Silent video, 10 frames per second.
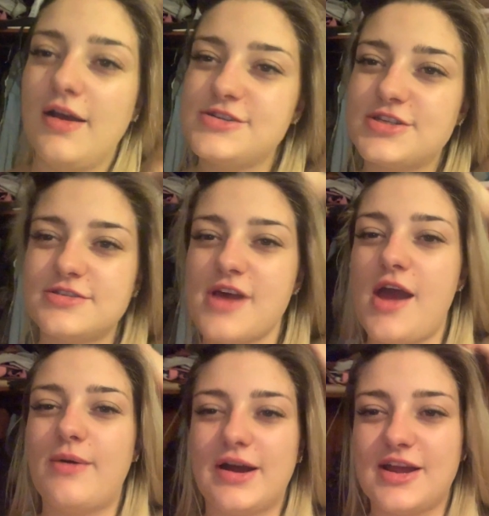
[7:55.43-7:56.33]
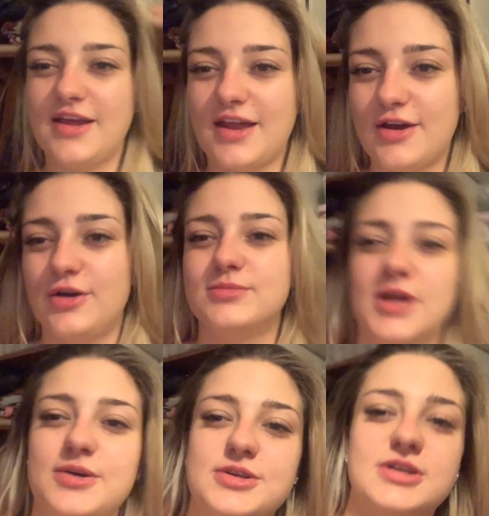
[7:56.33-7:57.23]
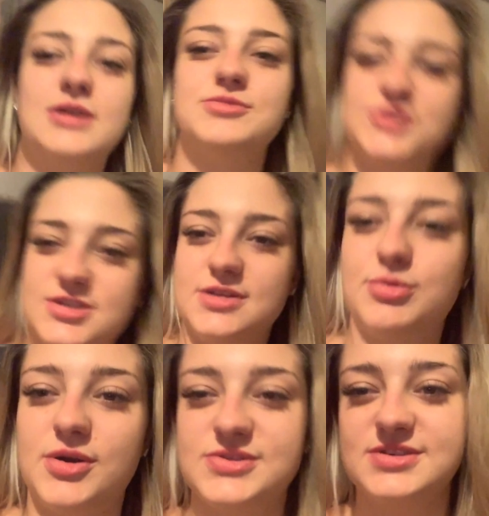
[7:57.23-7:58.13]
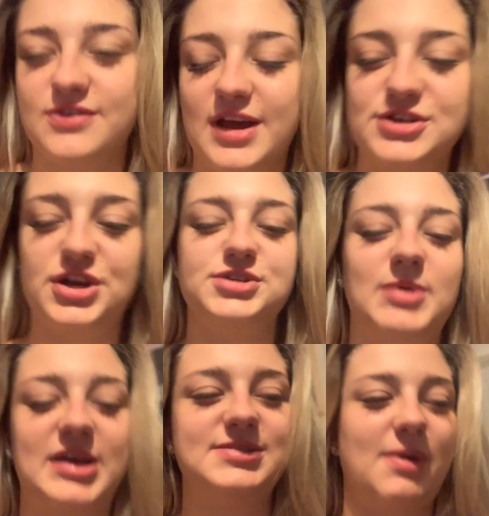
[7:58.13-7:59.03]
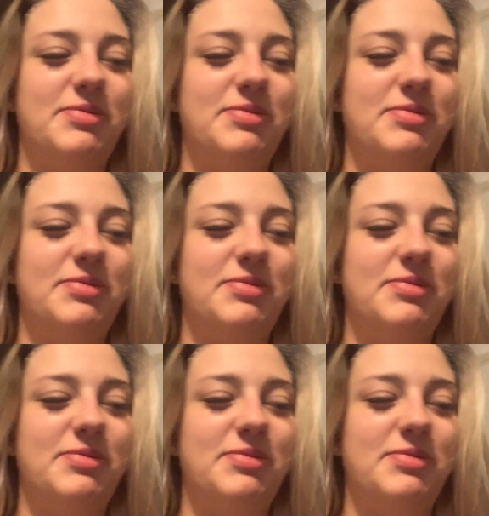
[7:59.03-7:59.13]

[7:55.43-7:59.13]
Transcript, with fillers: so I can get it uploaded. I'm just in the process of getting changed back into my